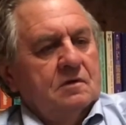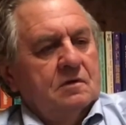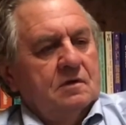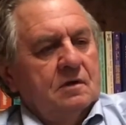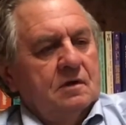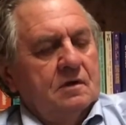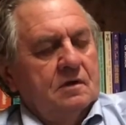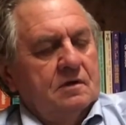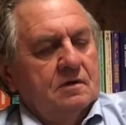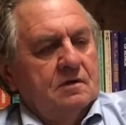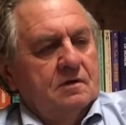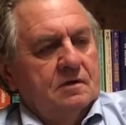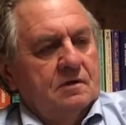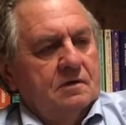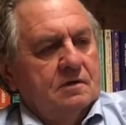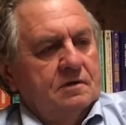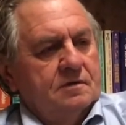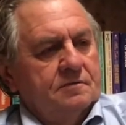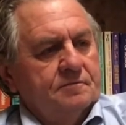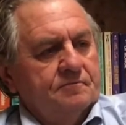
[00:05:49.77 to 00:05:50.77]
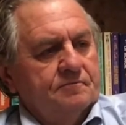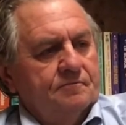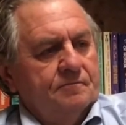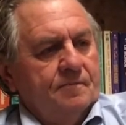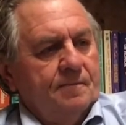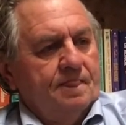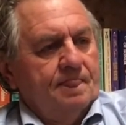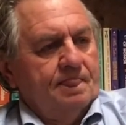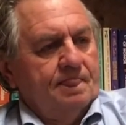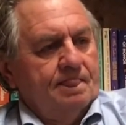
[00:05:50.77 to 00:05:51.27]
And
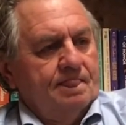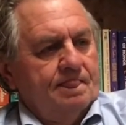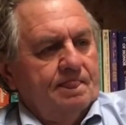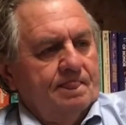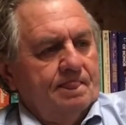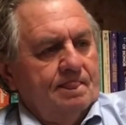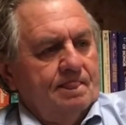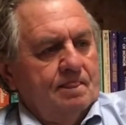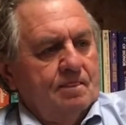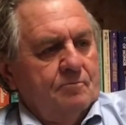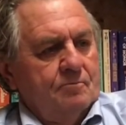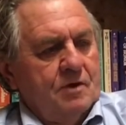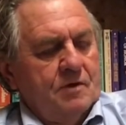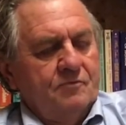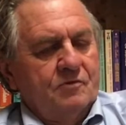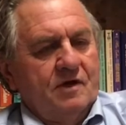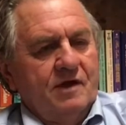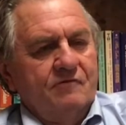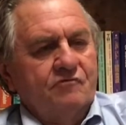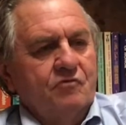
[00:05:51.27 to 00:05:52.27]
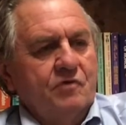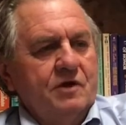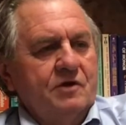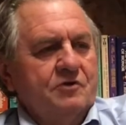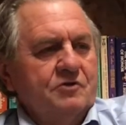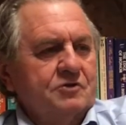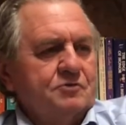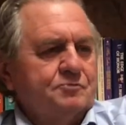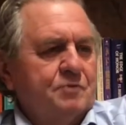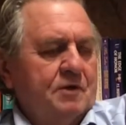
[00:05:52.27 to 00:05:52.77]
people have
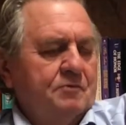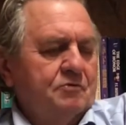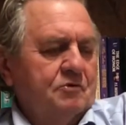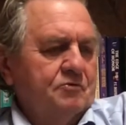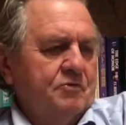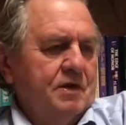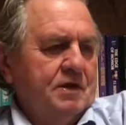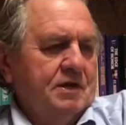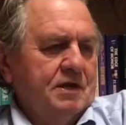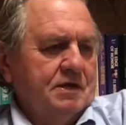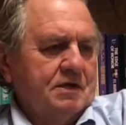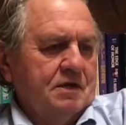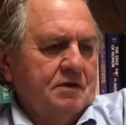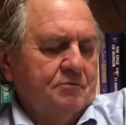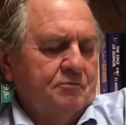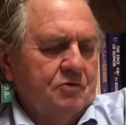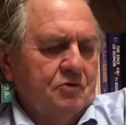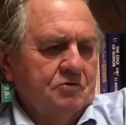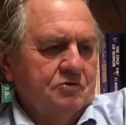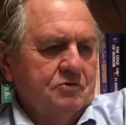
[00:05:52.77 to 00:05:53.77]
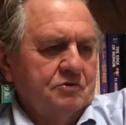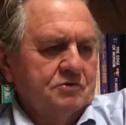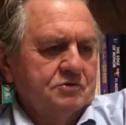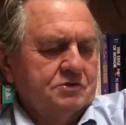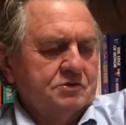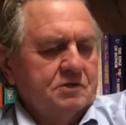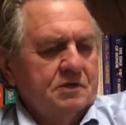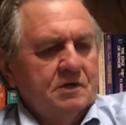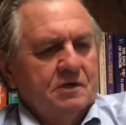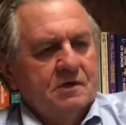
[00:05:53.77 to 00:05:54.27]
readers. People read on computers.
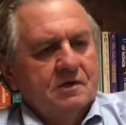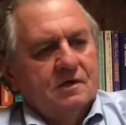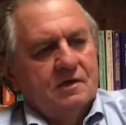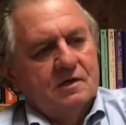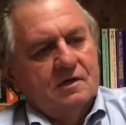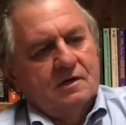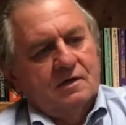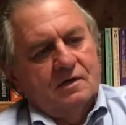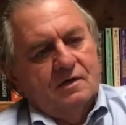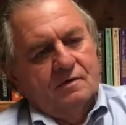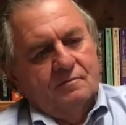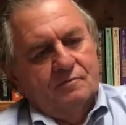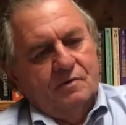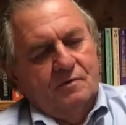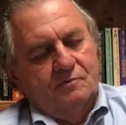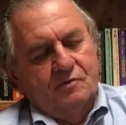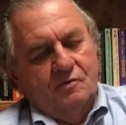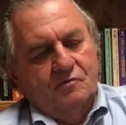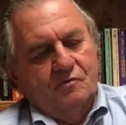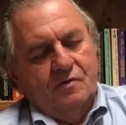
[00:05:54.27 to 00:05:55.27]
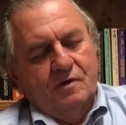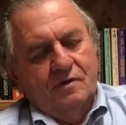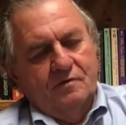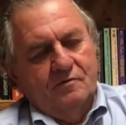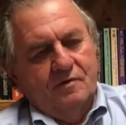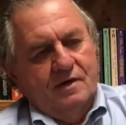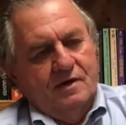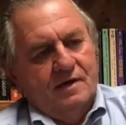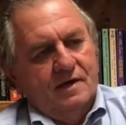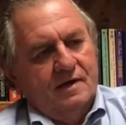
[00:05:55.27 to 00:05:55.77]
People
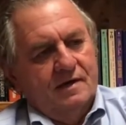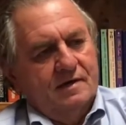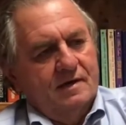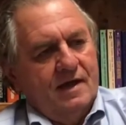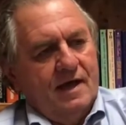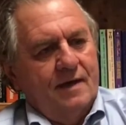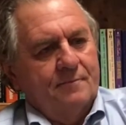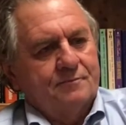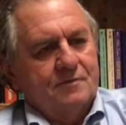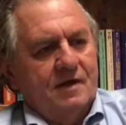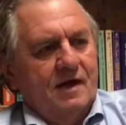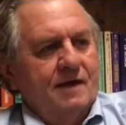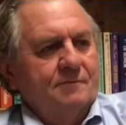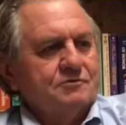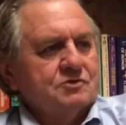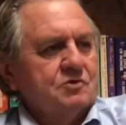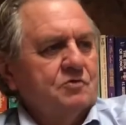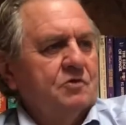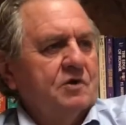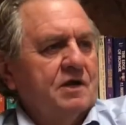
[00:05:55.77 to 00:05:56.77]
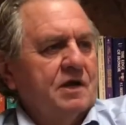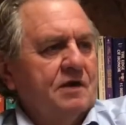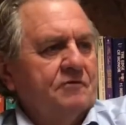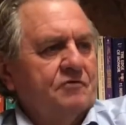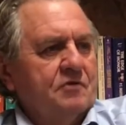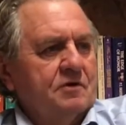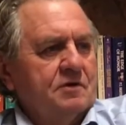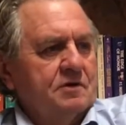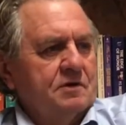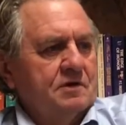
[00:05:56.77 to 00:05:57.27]
read on laptops or
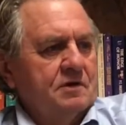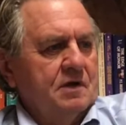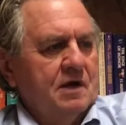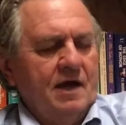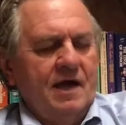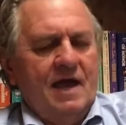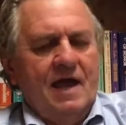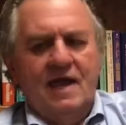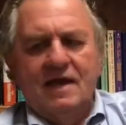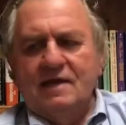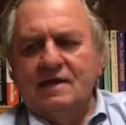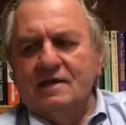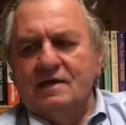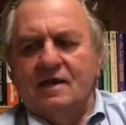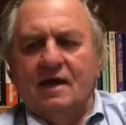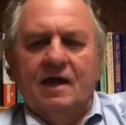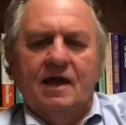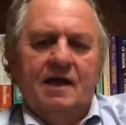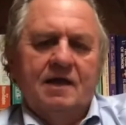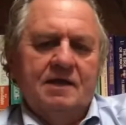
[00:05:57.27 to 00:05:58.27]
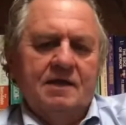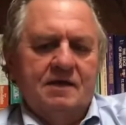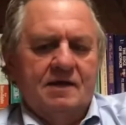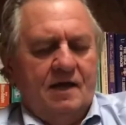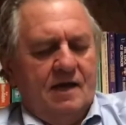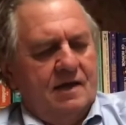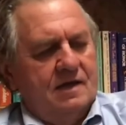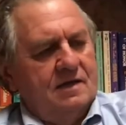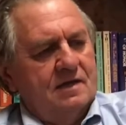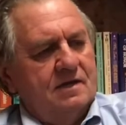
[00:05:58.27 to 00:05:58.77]
whatever. And I hate it. I hate it. I
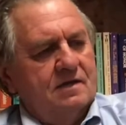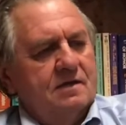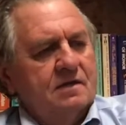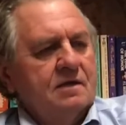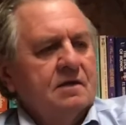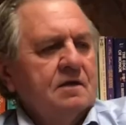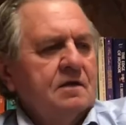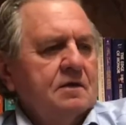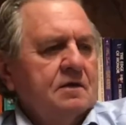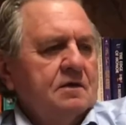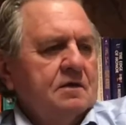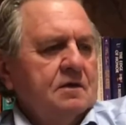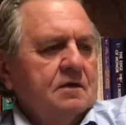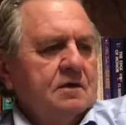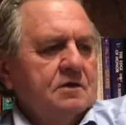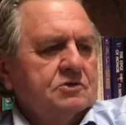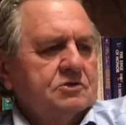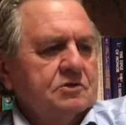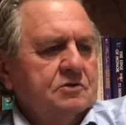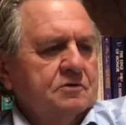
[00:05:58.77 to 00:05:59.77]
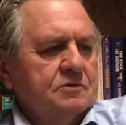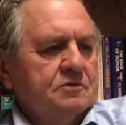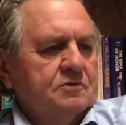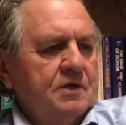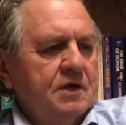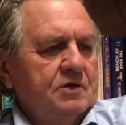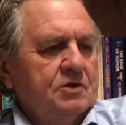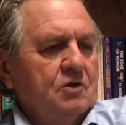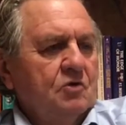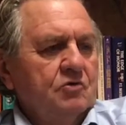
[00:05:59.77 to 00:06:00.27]
hate it. So they
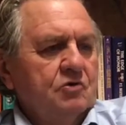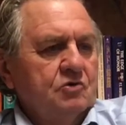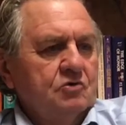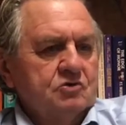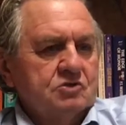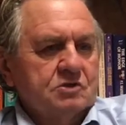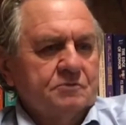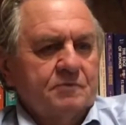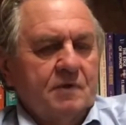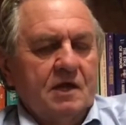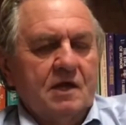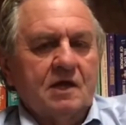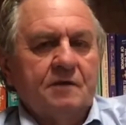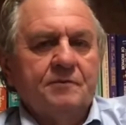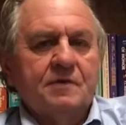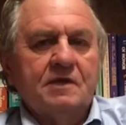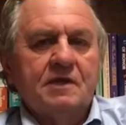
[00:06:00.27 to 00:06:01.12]
don't use them. They come in and